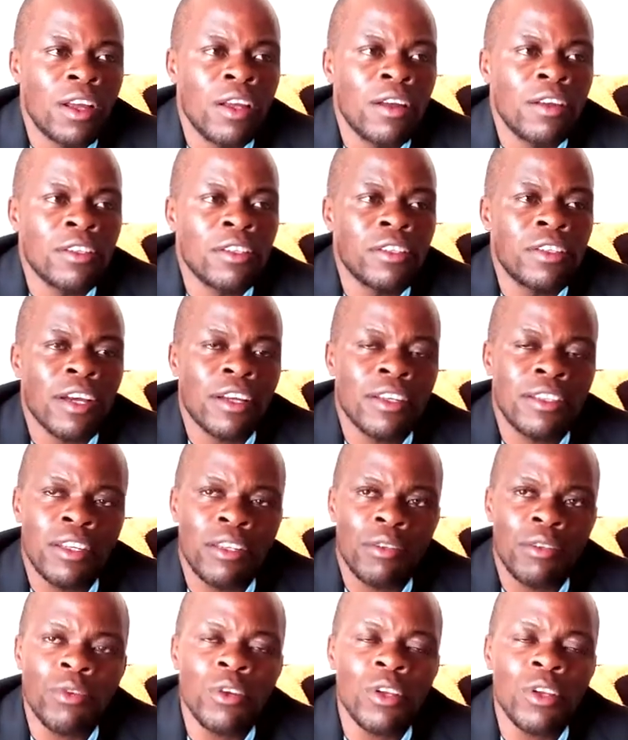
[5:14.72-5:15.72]

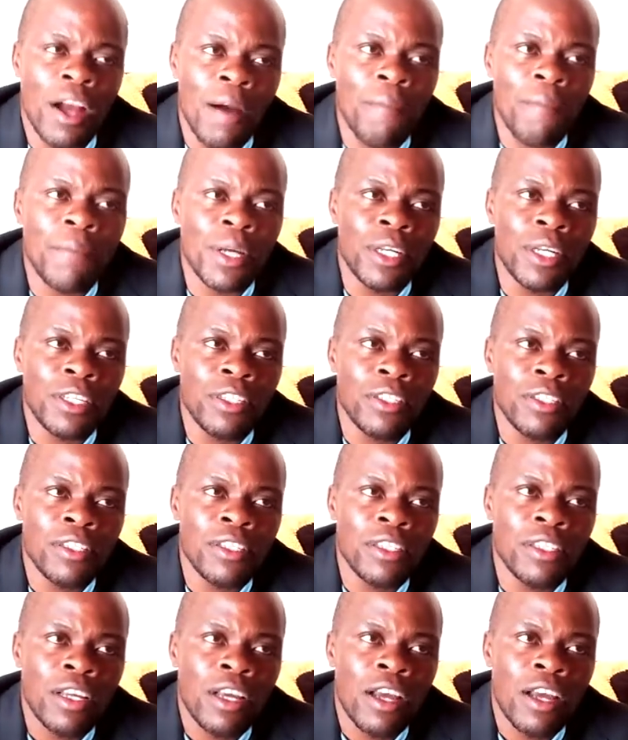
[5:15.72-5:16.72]
Successful companies
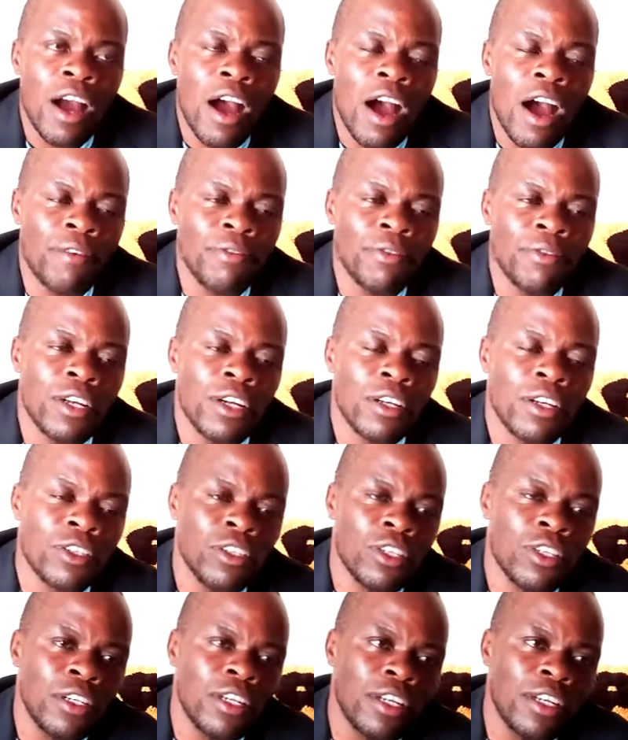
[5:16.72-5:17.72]
have
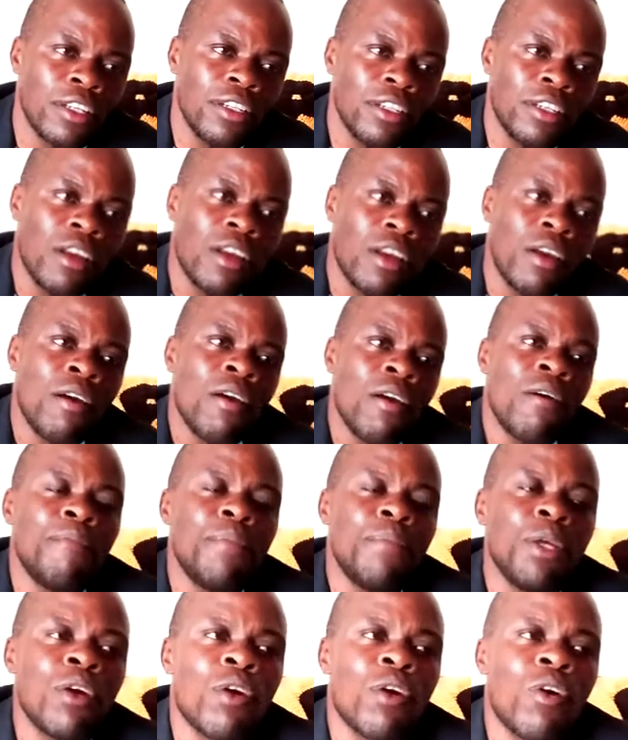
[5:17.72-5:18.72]
succeeded
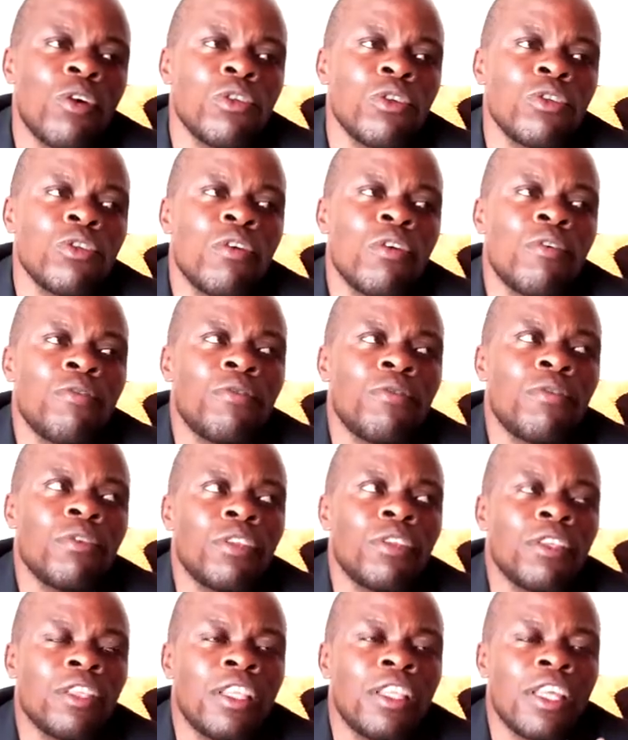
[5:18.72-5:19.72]
because of
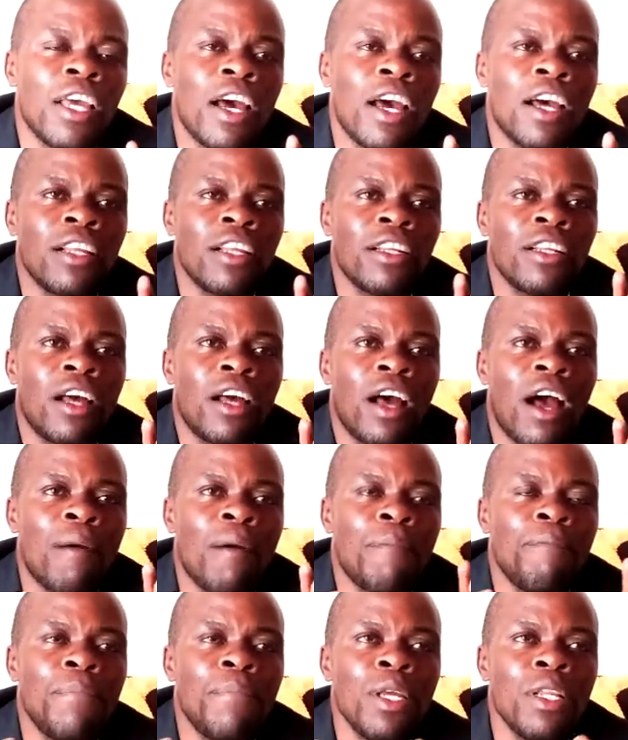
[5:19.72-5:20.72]
their
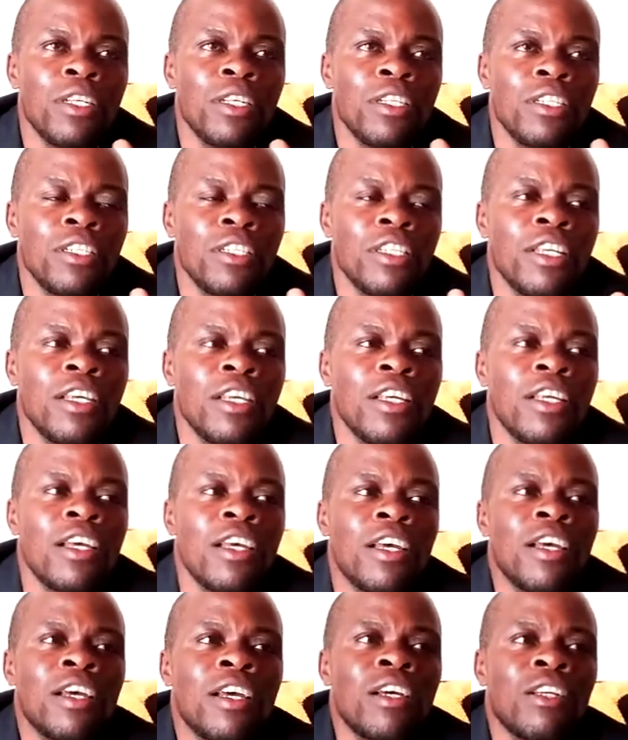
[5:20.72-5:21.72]
ability
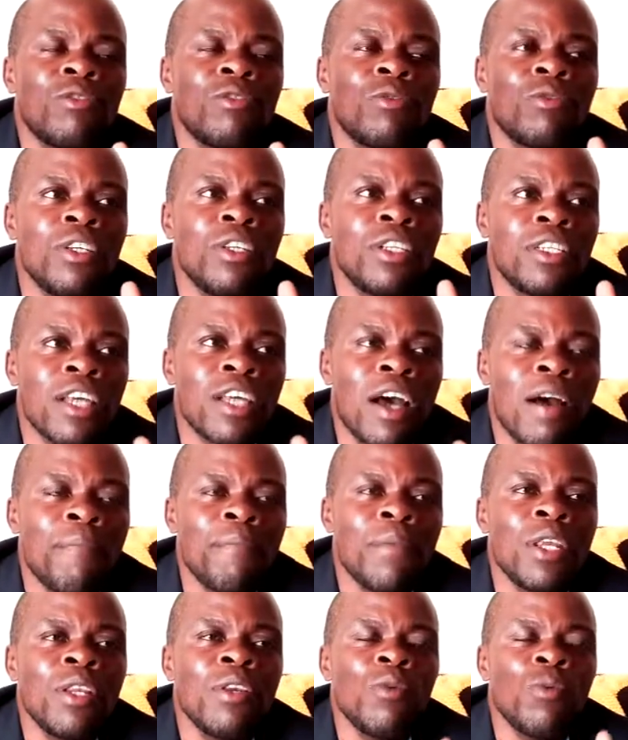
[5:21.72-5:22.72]
to
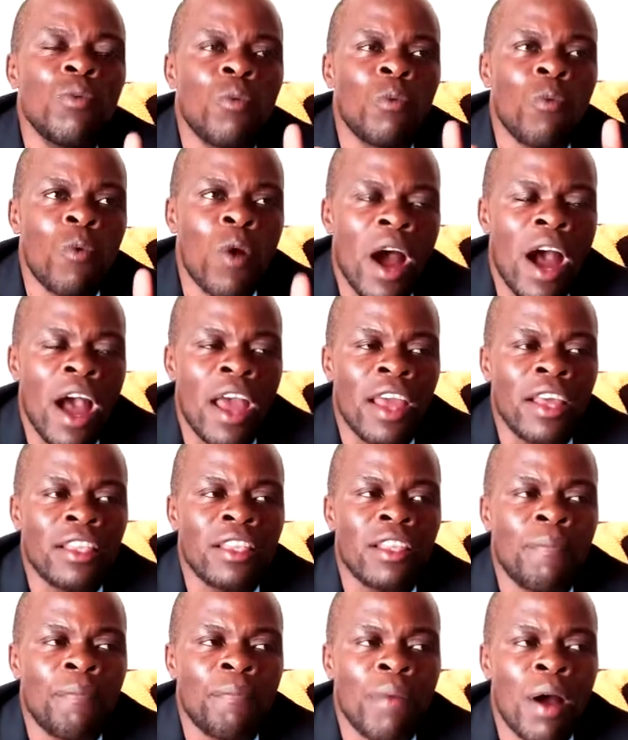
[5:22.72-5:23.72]
determine why,
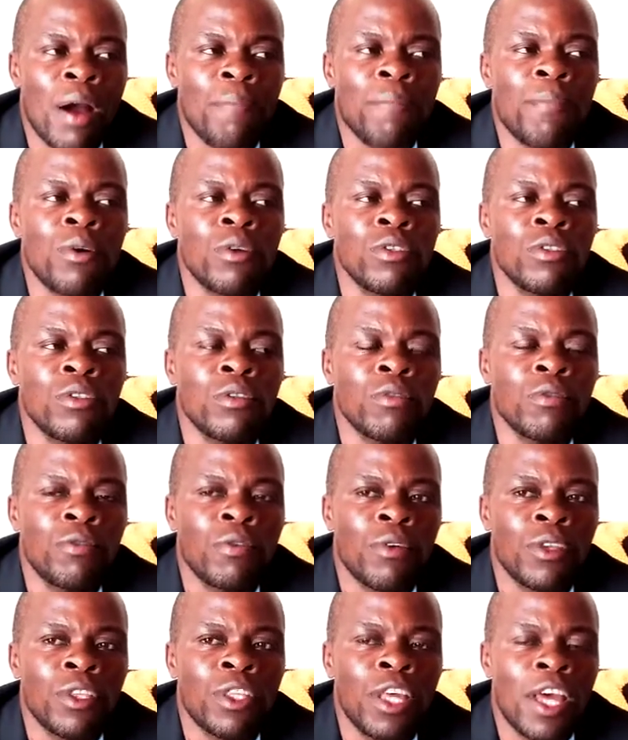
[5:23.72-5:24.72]
the purpose
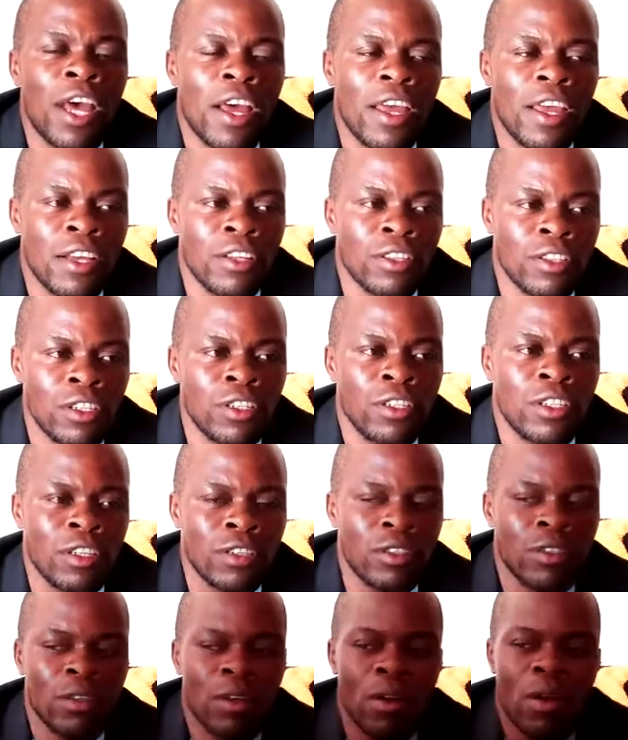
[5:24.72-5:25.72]
for their
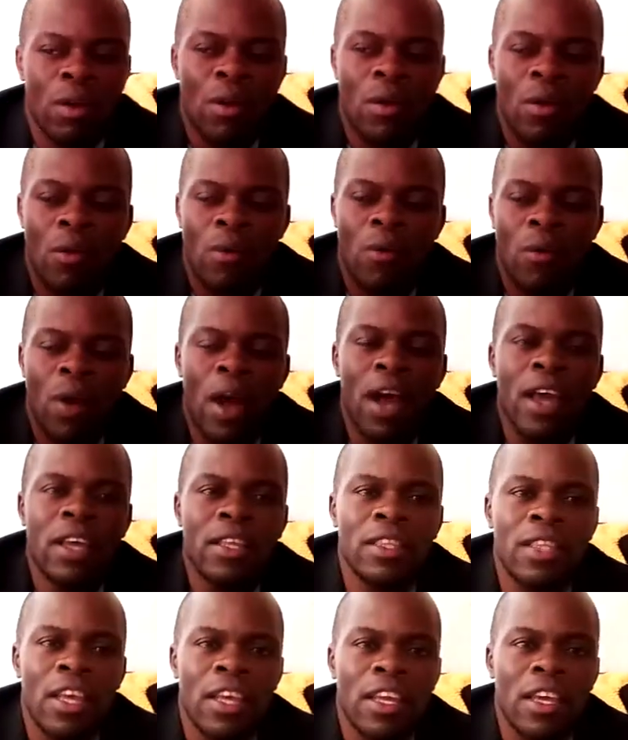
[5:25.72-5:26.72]
existence, why
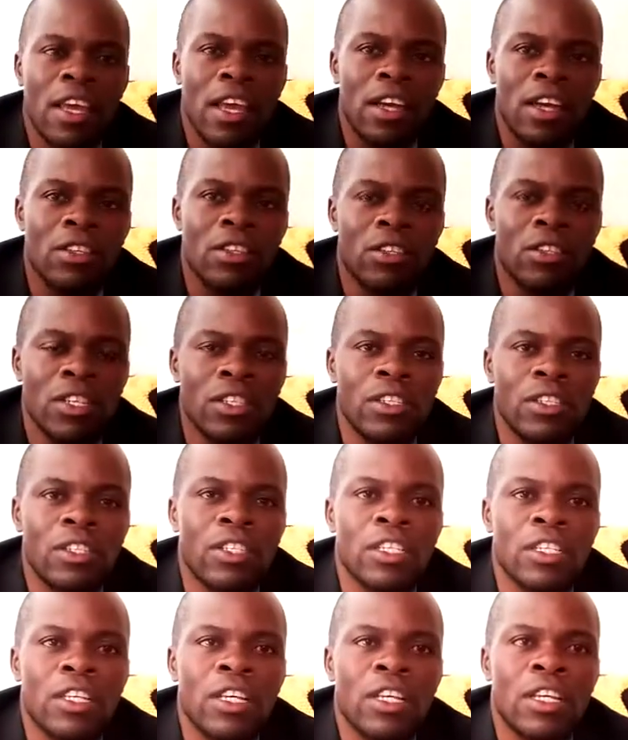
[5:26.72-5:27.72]
they
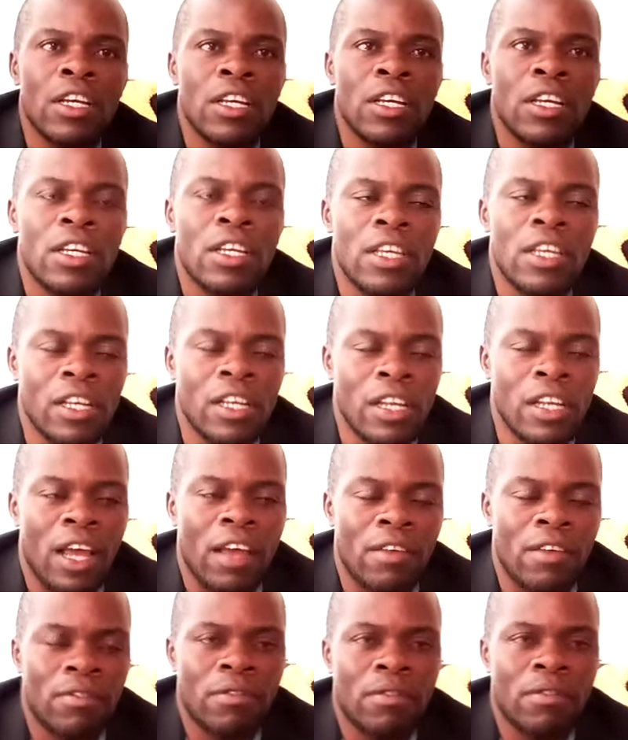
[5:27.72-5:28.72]
exist in
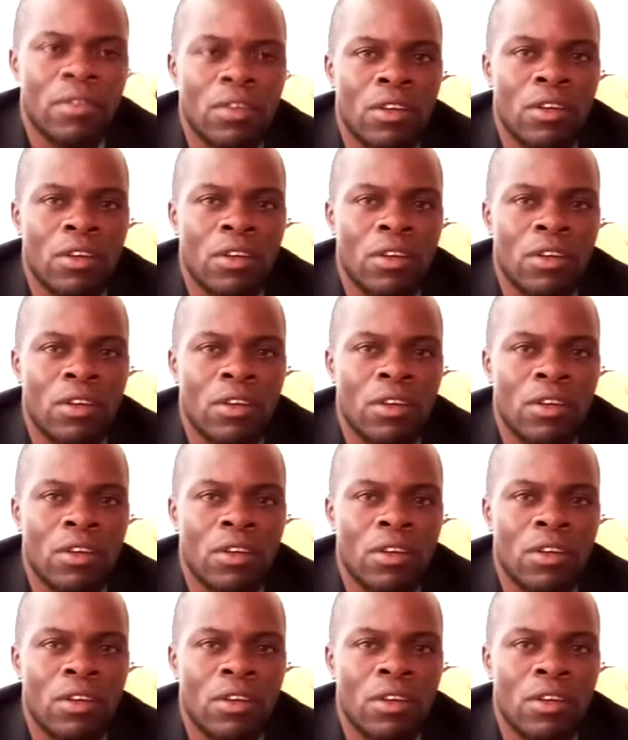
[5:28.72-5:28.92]
life.